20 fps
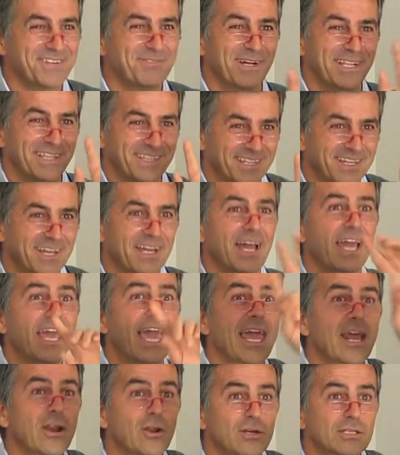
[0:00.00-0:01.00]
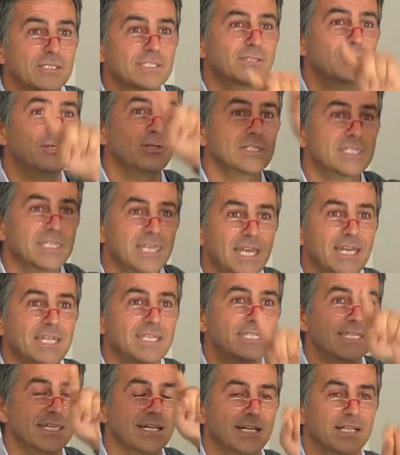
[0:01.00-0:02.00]
well, halos, do you see any
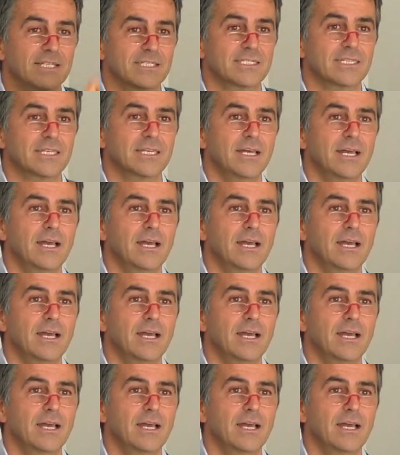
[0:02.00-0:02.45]
circles?